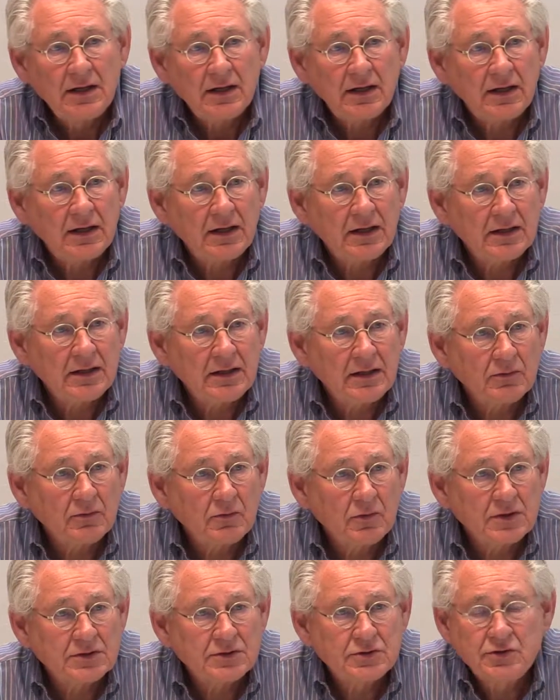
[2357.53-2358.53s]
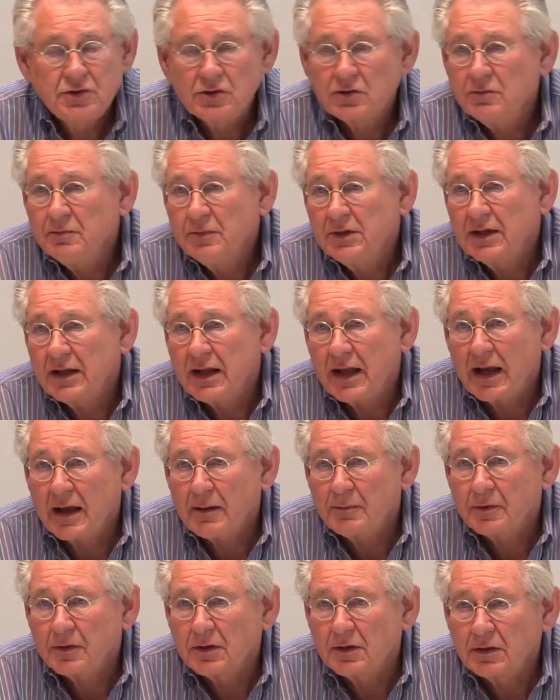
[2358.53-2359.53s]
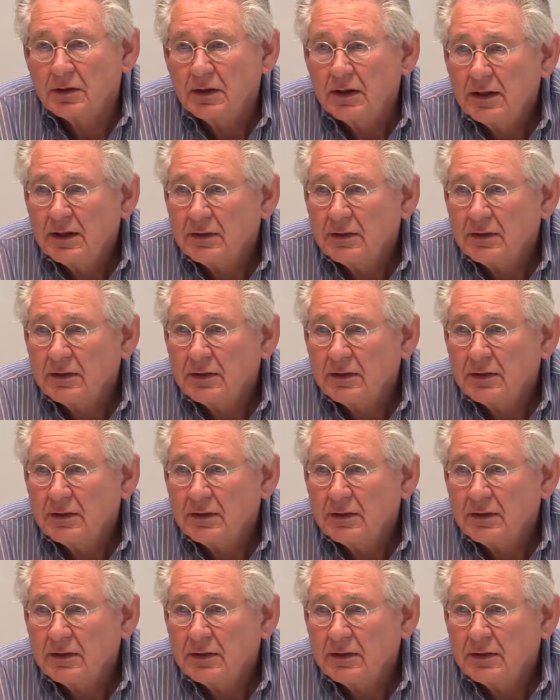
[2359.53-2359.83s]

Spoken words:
it was German capital,